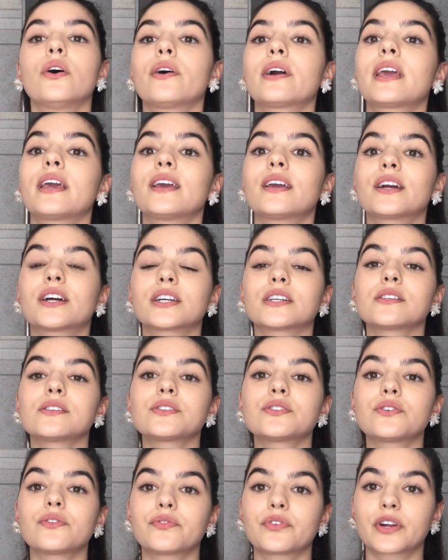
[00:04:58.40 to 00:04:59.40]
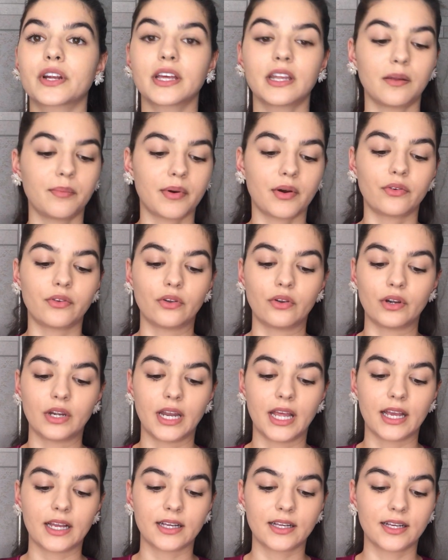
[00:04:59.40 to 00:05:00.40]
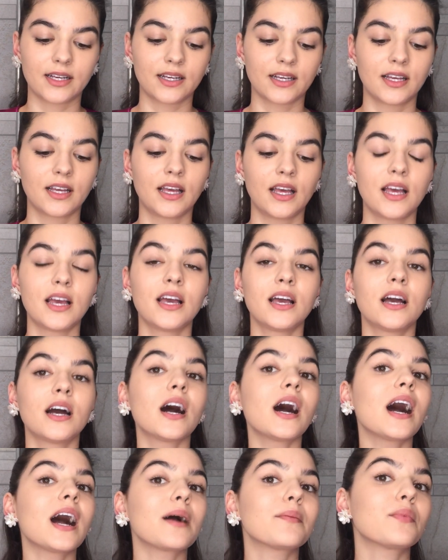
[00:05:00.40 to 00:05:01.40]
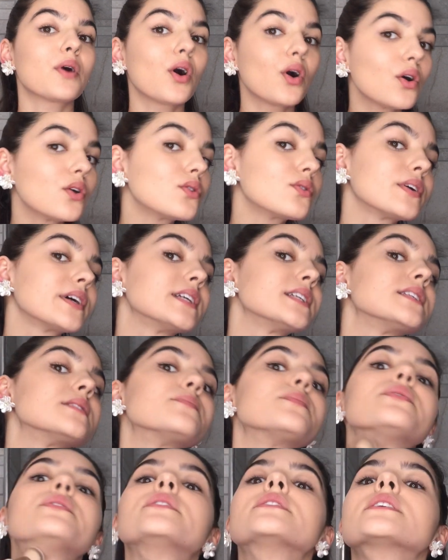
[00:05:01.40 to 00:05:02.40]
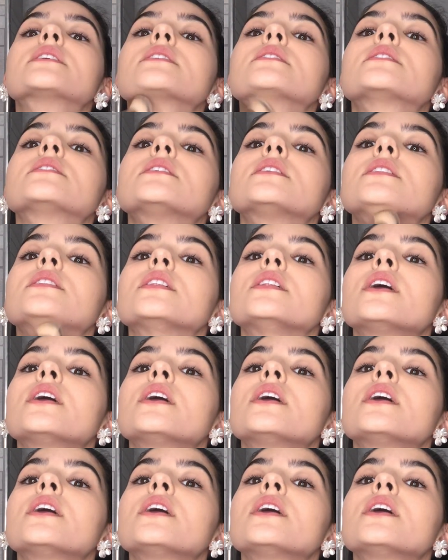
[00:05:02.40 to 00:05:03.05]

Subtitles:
Okay, Okay girls, don't forget about your neck. I'm always putting a